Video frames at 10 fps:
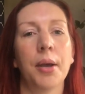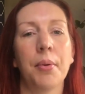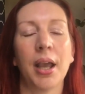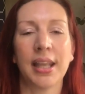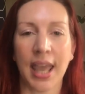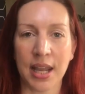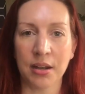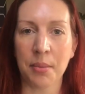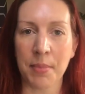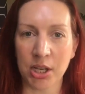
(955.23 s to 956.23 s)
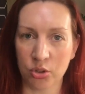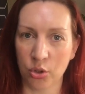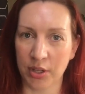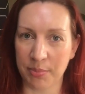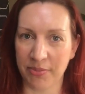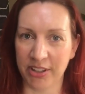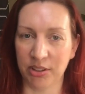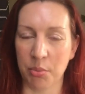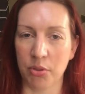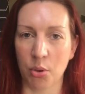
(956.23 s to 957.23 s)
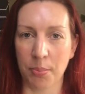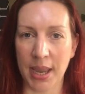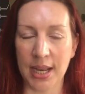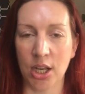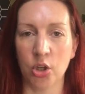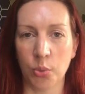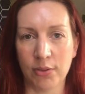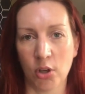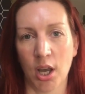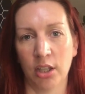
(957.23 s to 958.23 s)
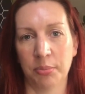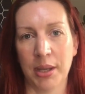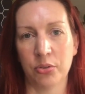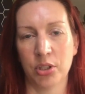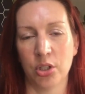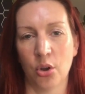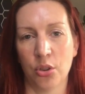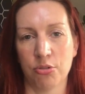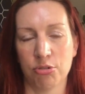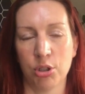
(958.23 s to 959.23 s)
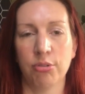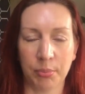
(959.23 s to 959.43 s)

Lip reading: Again, make sure that it fits in with your payload. We've got ours mounted on the roof.